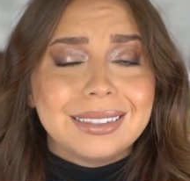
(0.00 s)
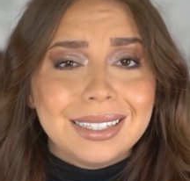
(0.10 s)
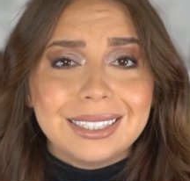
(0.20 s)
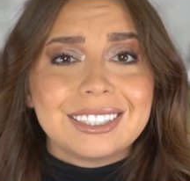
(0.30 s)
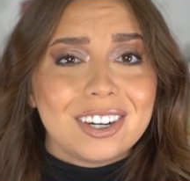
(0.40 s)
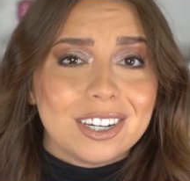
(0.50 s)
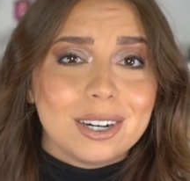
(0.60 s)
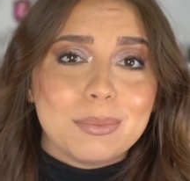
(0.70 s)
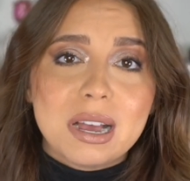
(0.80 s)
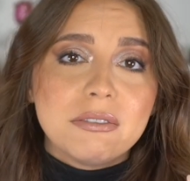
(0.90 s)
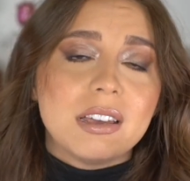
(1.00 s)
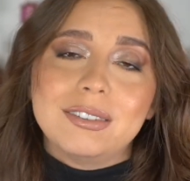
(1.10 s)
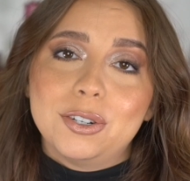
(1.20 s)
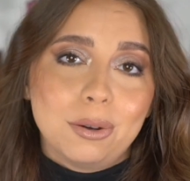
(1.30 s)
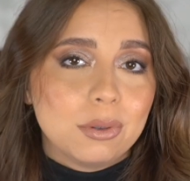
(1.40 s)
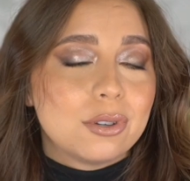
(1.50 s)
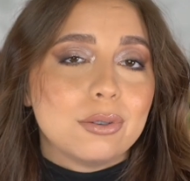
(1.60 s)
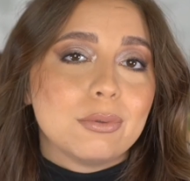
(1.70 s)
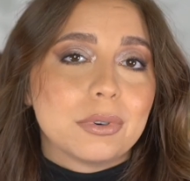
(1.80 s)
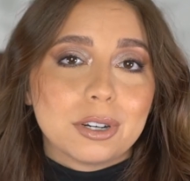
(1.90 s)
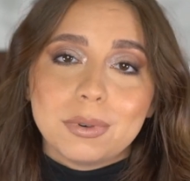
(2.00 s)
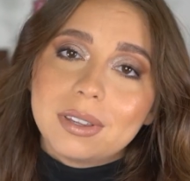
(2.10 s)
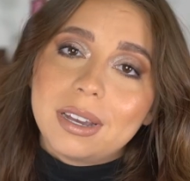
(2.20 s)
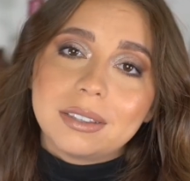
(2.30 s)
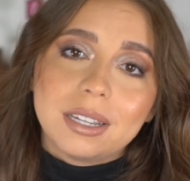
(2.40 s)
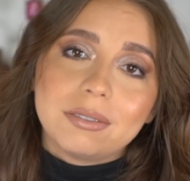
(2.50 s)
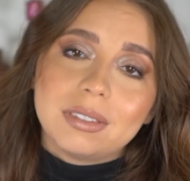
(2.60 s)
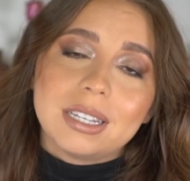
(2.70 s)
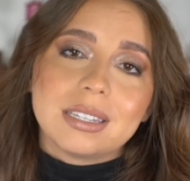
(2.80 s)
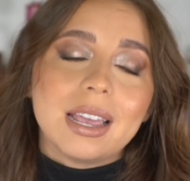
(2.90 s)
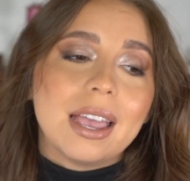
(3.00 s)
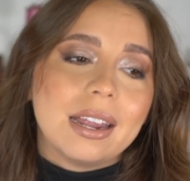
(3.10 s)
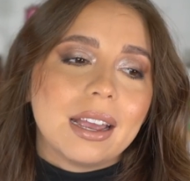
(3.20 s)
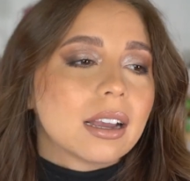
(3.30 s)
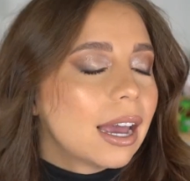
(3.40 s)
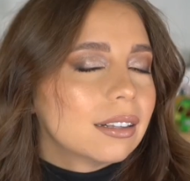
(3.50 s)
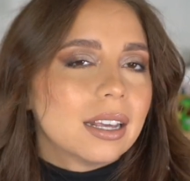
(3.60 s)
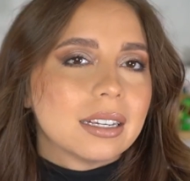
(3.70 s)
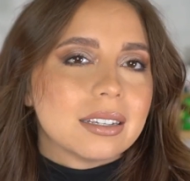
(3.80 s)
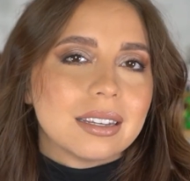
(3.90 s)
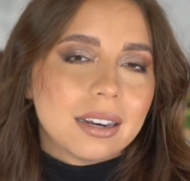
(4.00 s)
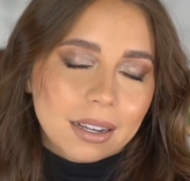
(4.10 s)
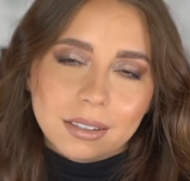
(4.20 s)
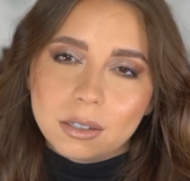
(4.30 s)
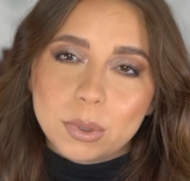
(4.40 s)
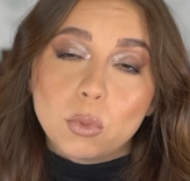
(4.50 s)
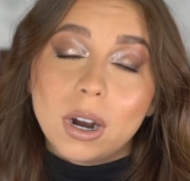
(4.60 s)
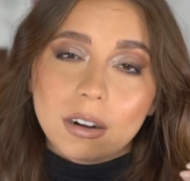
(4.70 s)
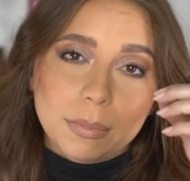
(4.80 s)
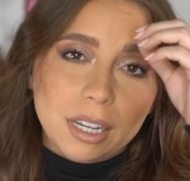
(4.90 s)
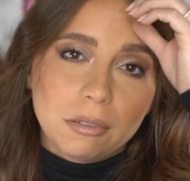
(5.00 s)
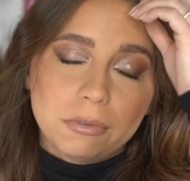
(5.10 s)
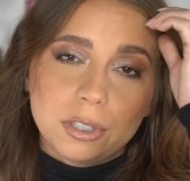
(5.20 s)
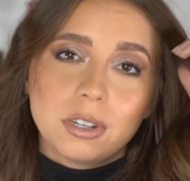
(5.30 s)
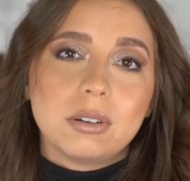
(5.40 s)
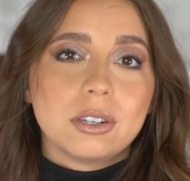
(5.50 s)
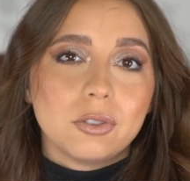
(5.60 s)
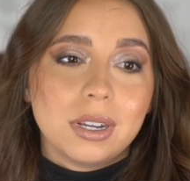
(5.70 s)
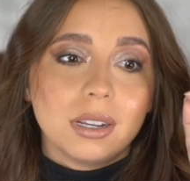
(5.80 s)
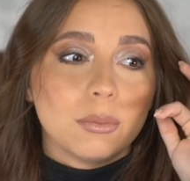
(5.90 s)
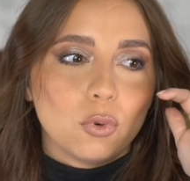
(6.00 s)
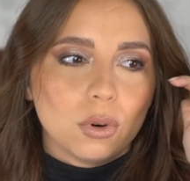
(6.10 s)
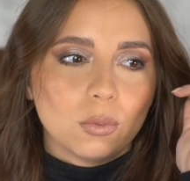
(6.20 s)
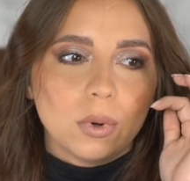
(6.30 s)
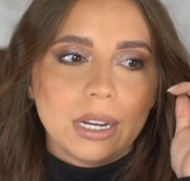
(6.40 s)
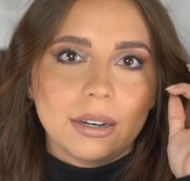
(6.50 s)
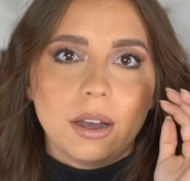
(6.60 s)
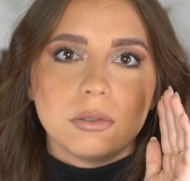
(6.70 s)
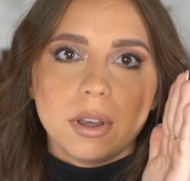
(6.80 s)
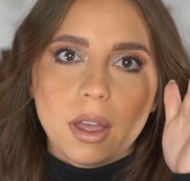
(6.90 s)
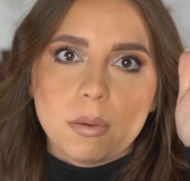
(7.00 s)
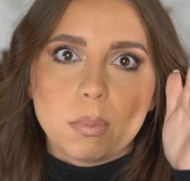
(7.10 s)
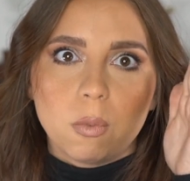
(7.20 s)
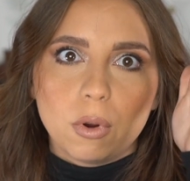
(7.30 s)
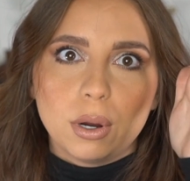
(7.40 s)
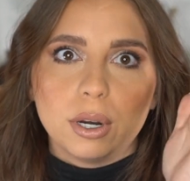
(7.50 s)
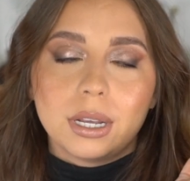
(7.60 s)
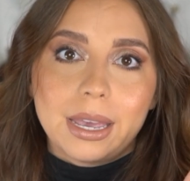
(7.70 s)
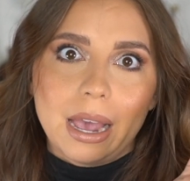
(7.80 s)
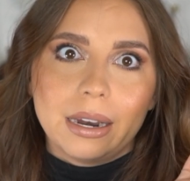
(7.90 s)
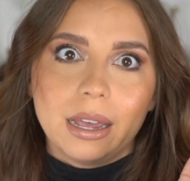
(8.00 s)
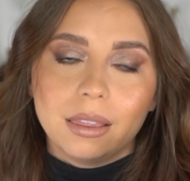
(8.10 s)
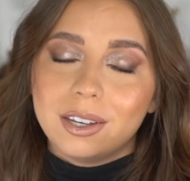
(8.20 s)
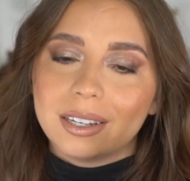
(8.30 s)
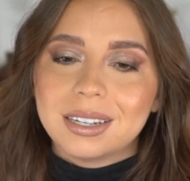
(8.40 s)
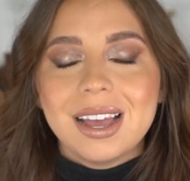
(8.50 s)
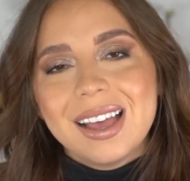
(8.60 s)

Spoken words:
These are my favorite tones to work with. I love this, and I kind of liked getting a little bit more out of my comfort zone and creating a more winged out upward cat eye look.